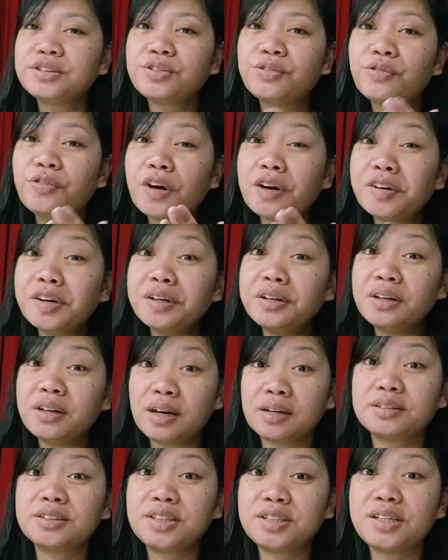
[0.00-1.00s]
very
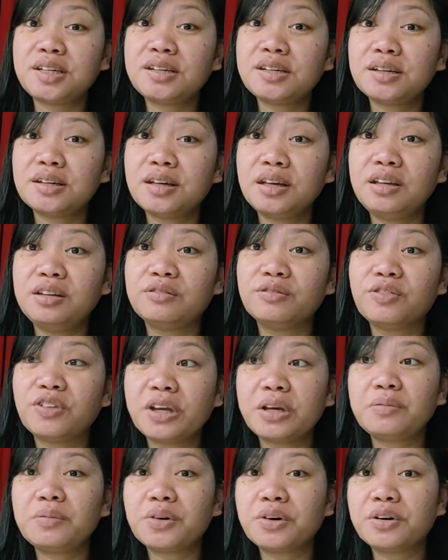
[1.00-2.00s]
nutty in
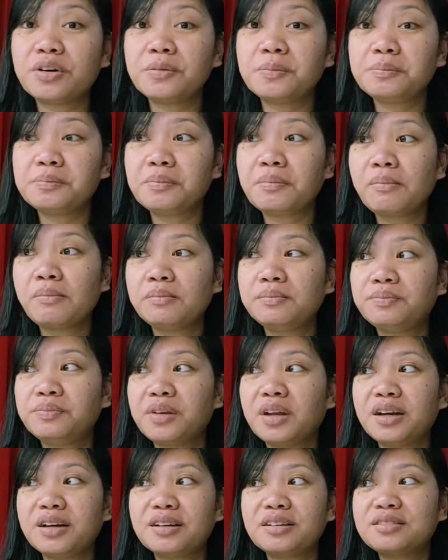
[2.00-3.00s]
flavor.
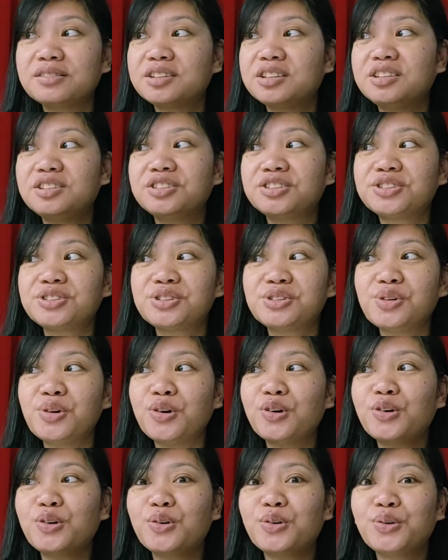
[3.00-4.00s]
Like, there's
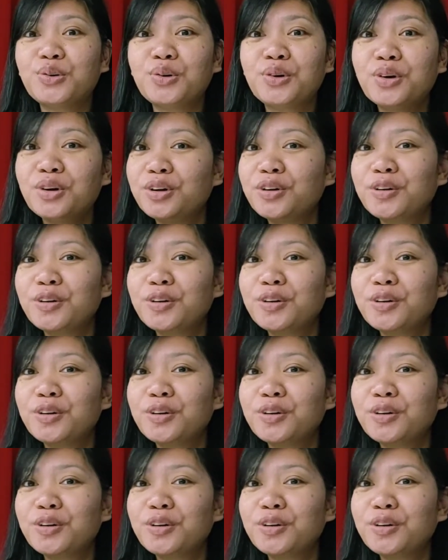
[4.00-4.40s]
no